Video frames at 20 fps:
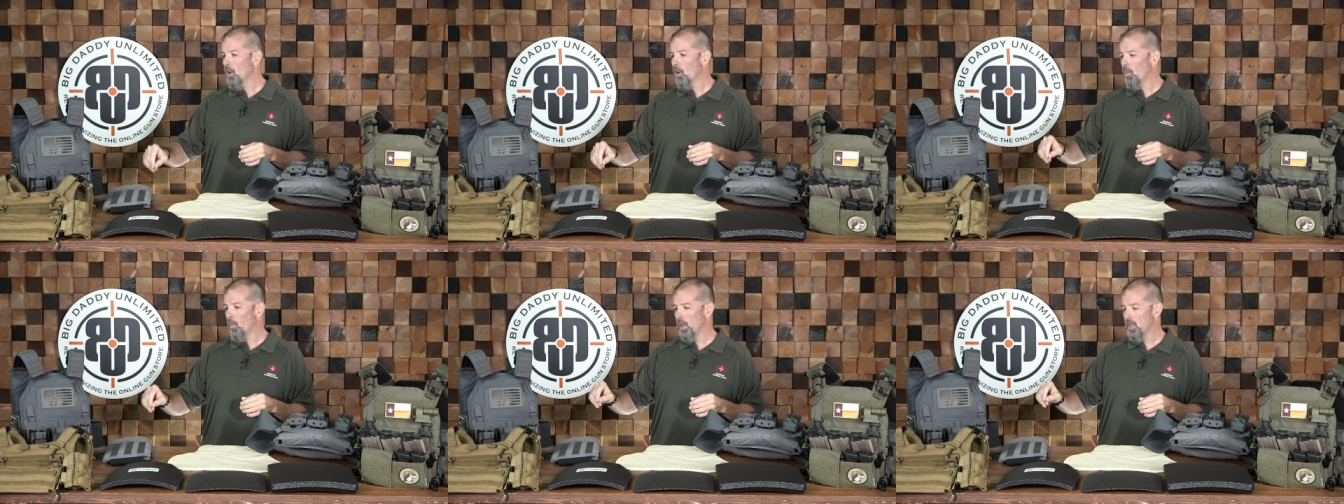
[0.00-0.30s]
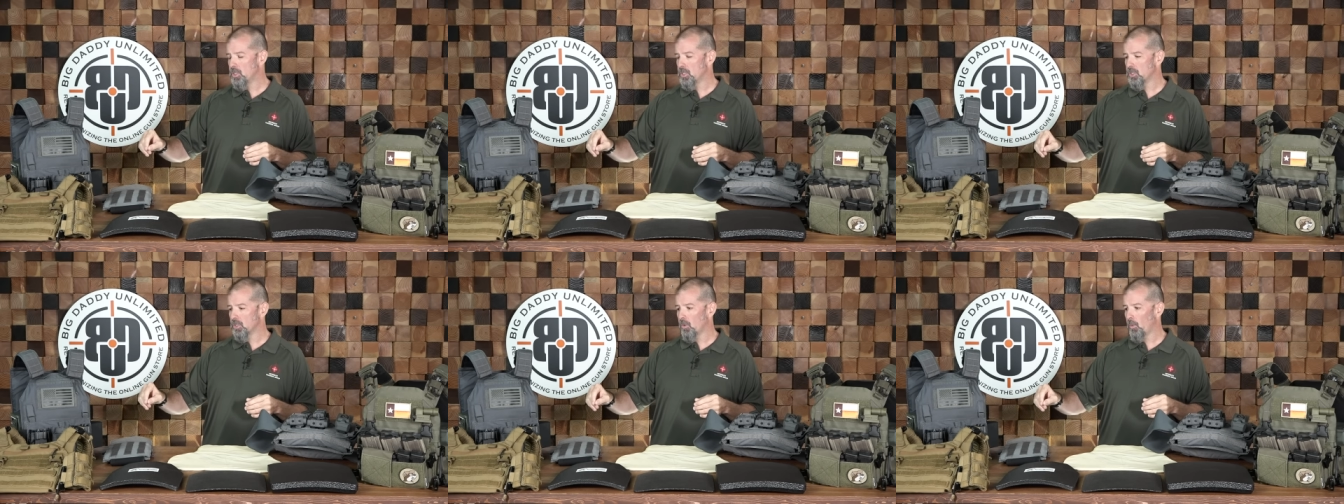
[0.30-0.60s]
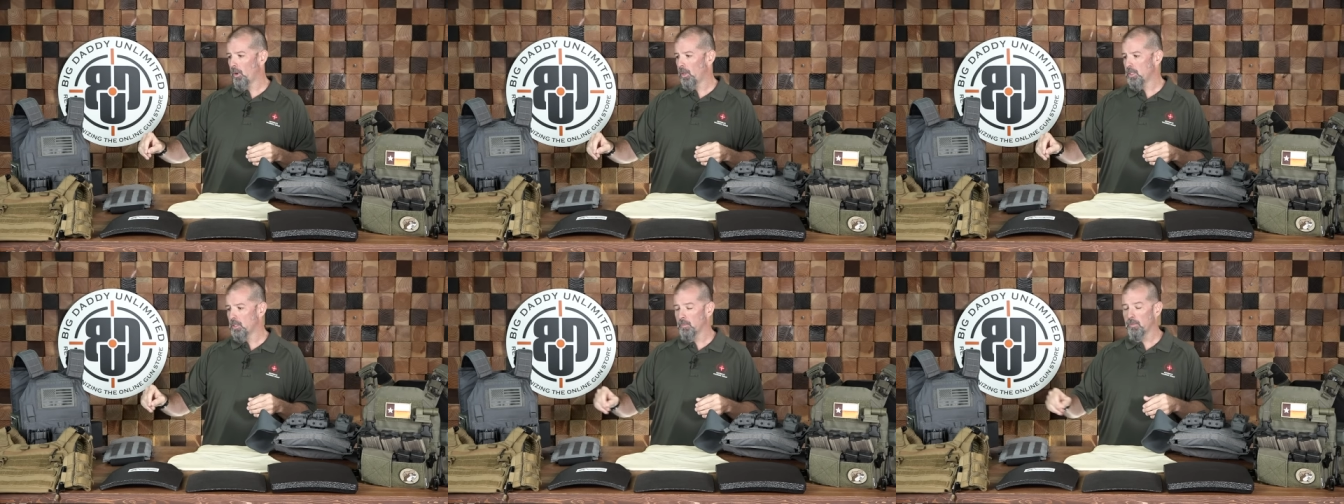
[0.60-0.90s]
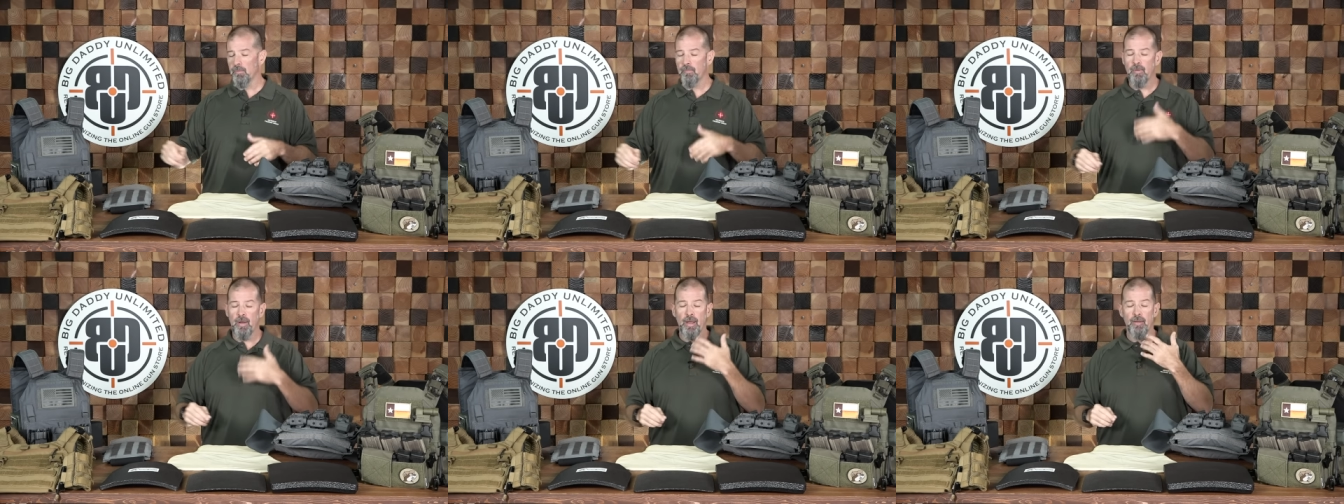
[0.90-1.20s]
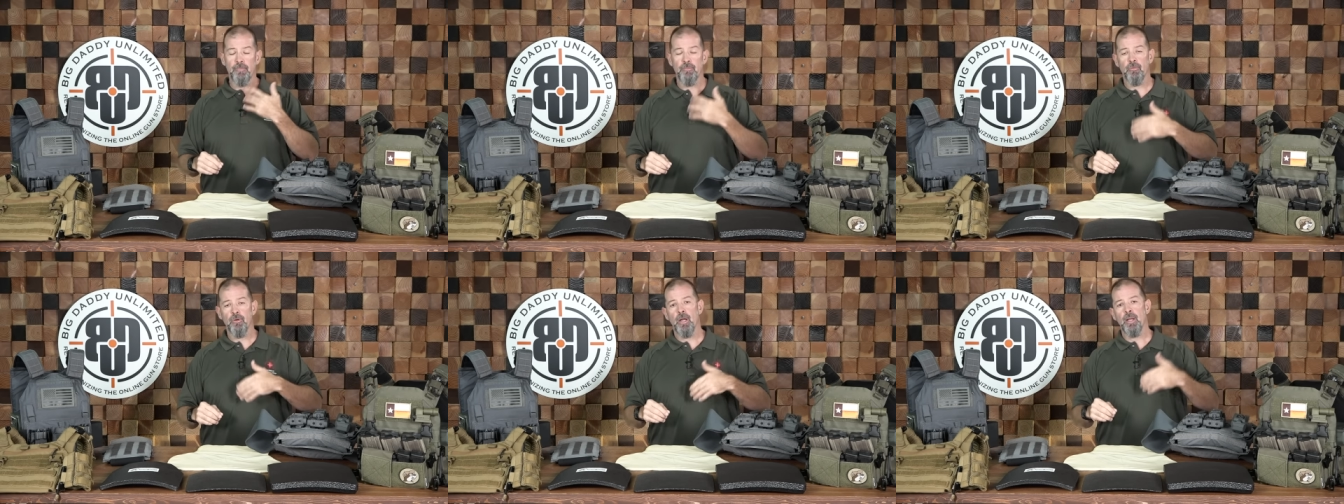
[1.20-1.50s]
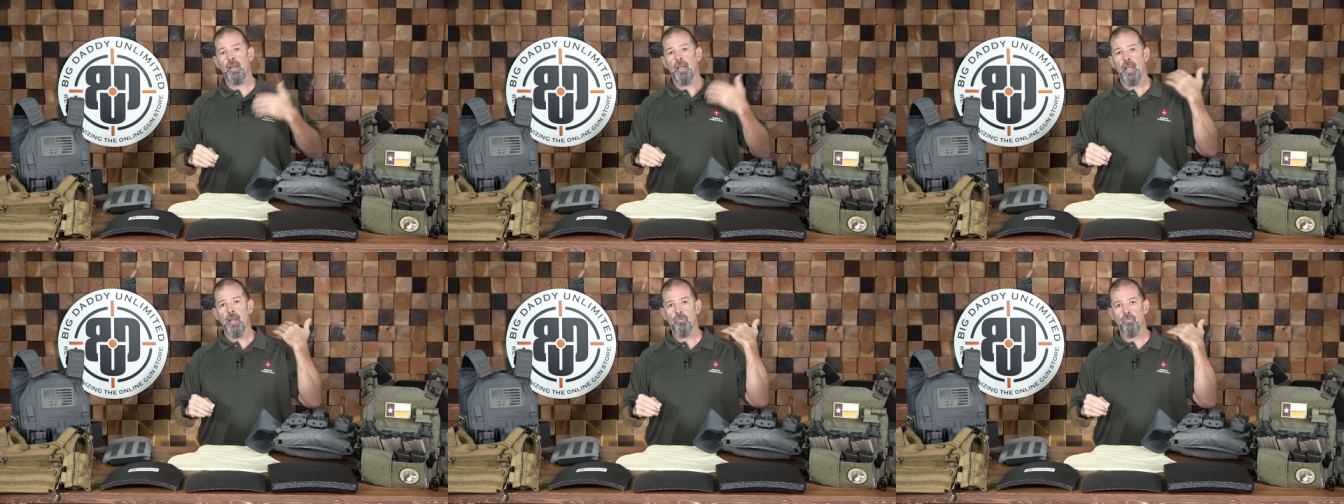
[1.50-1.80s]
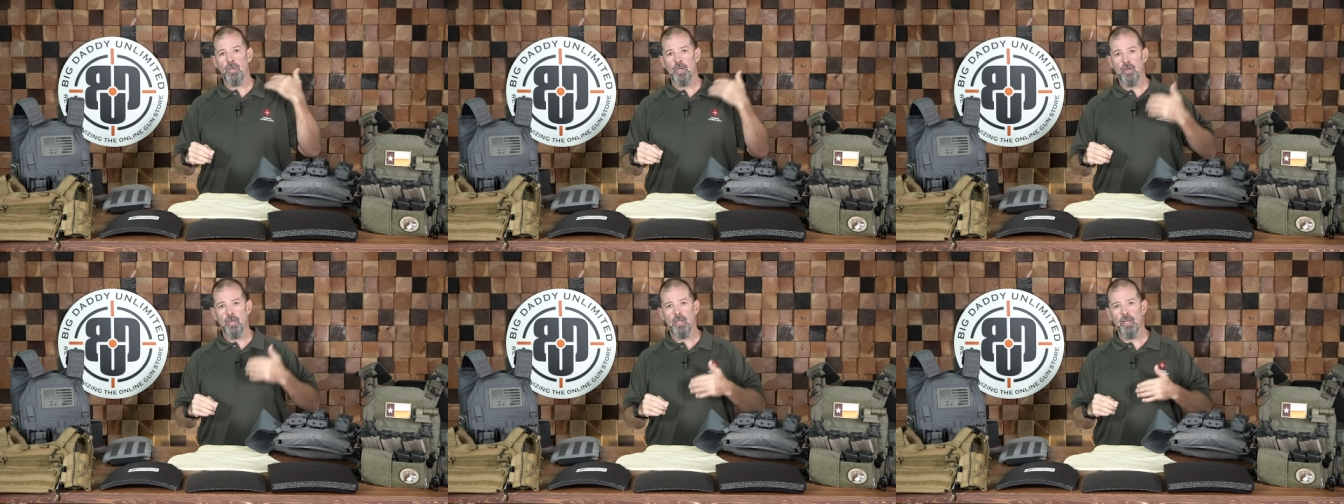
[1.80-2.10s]
which is going to provide front and
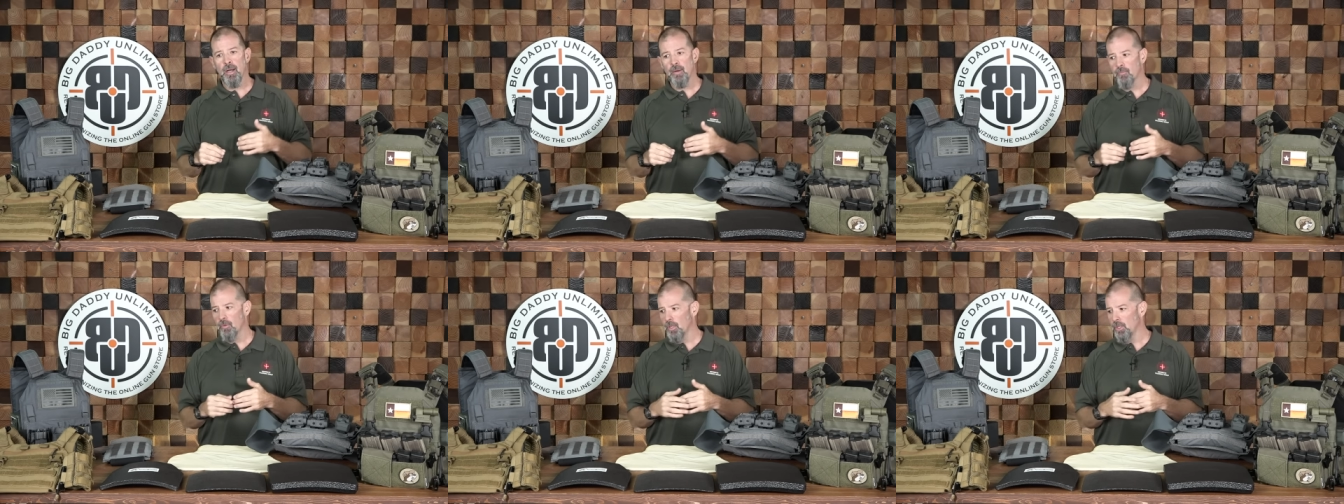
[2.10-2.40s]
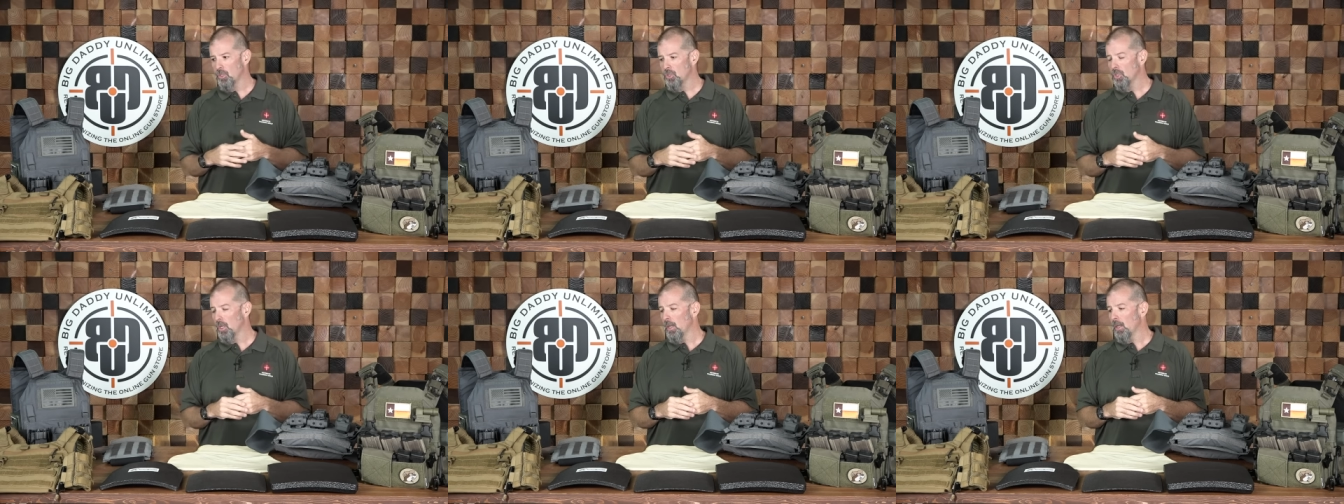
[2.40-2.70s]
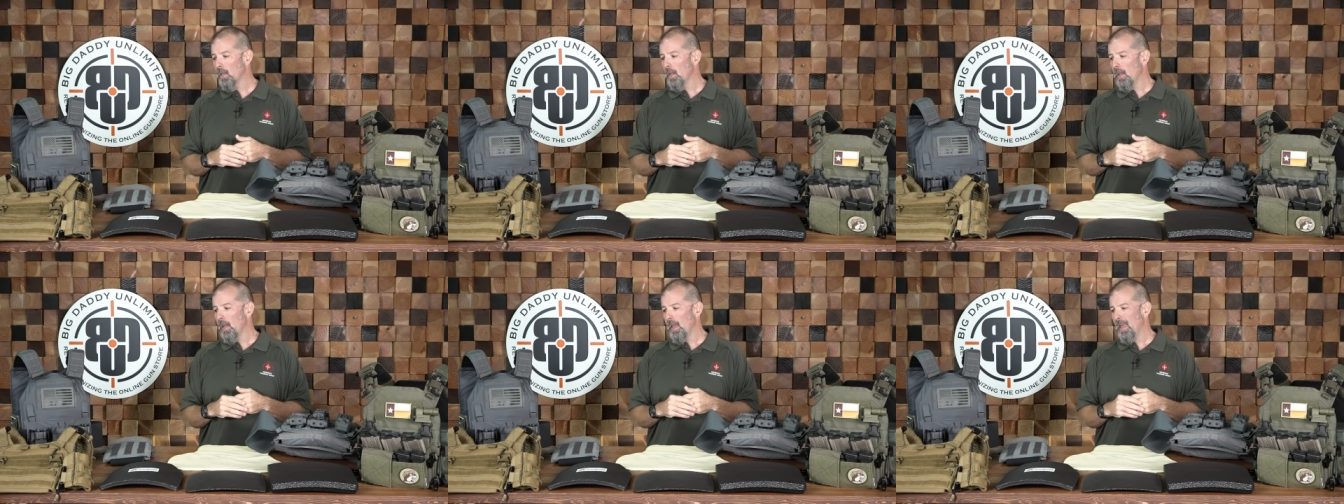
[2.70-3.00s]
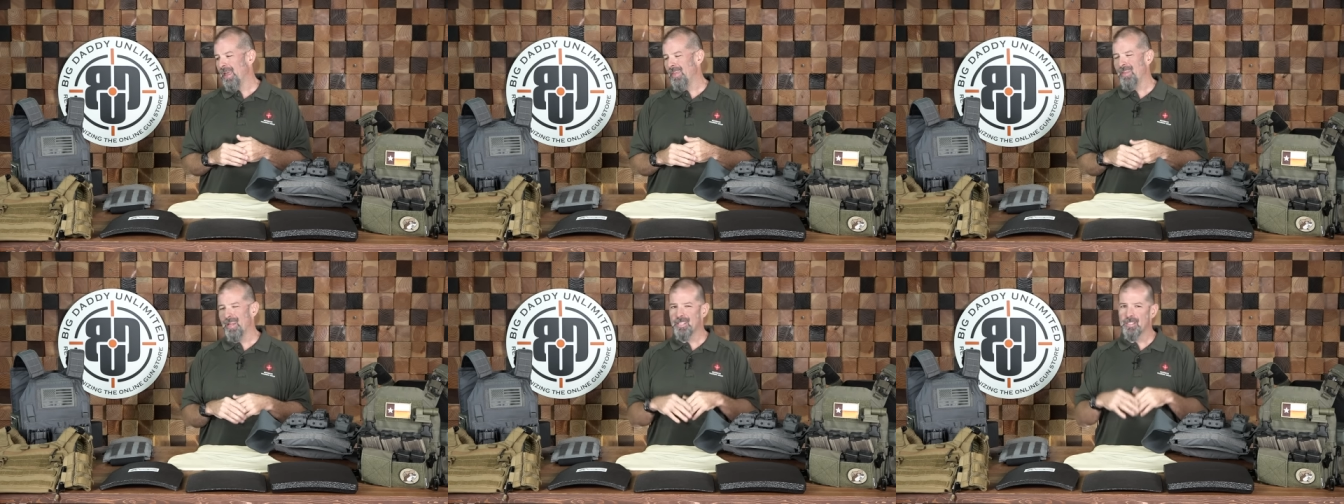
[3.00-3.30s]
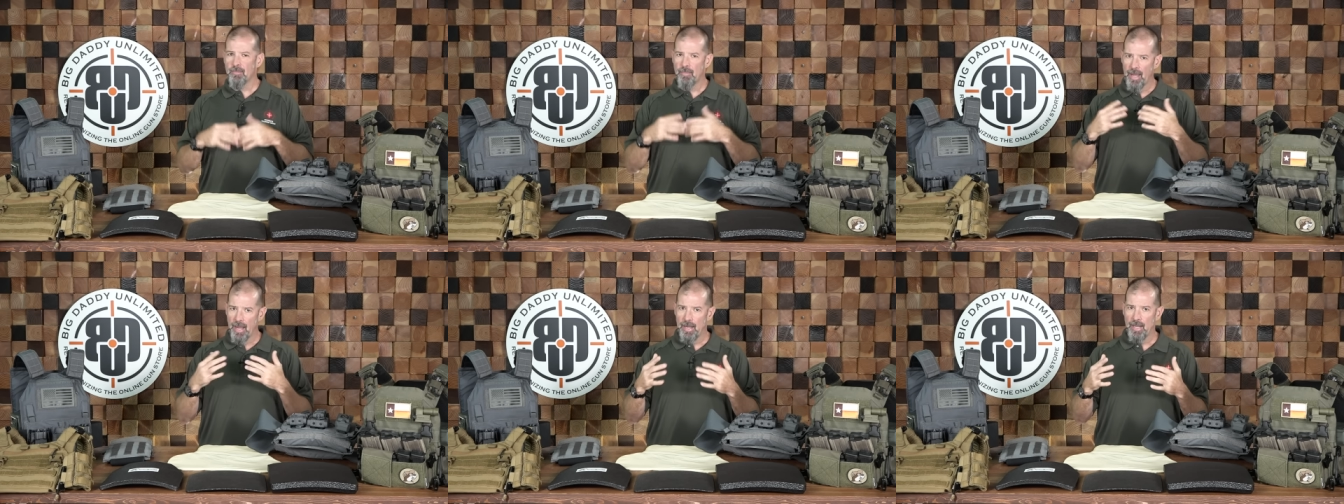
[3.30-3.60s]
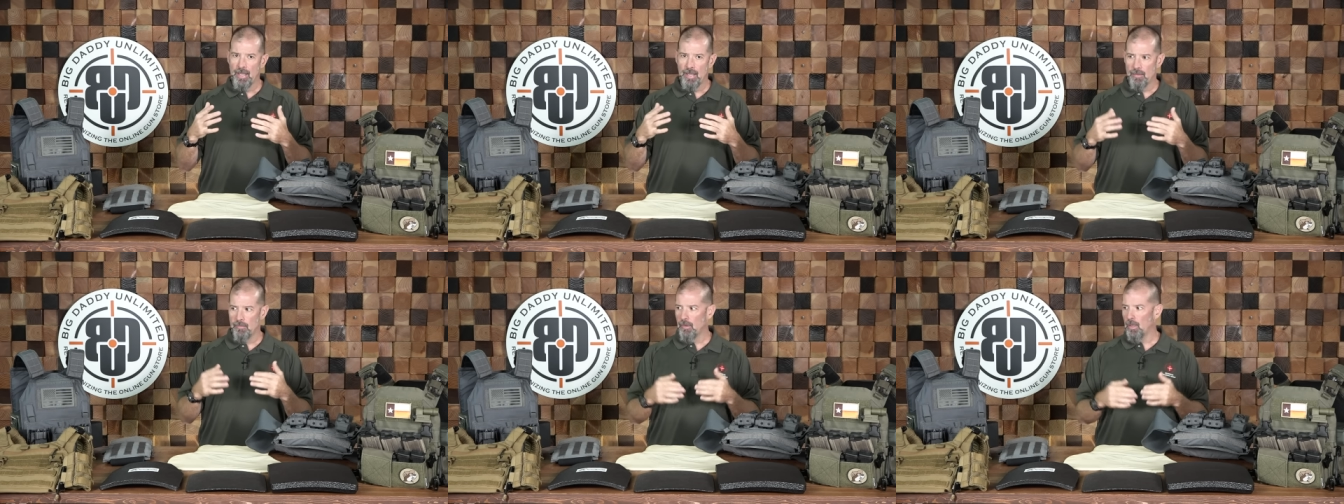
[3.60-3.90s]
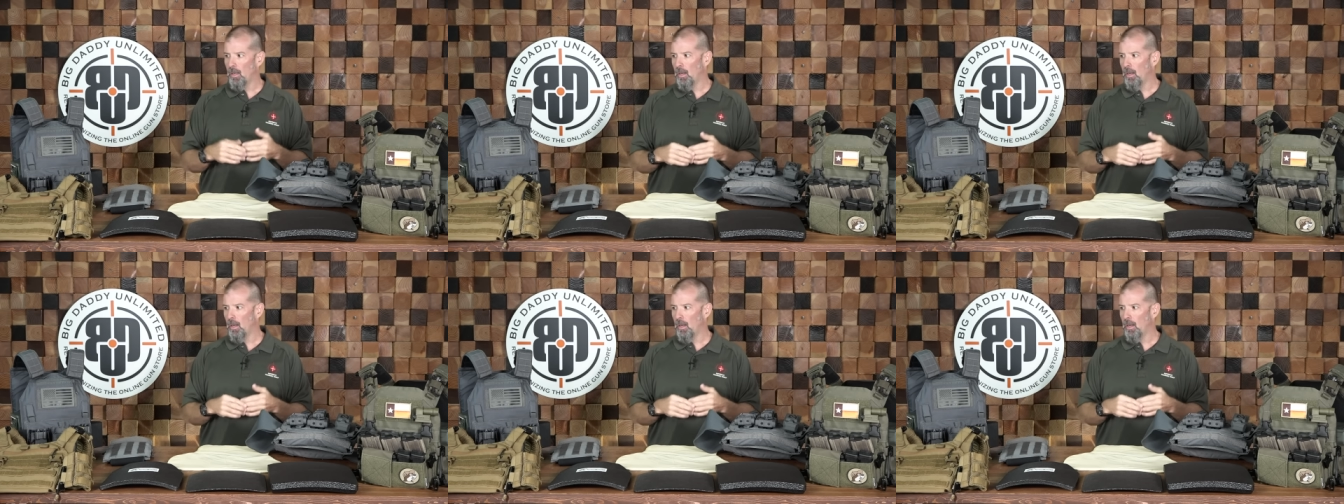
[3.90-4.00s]
rear coverage, and that's about it.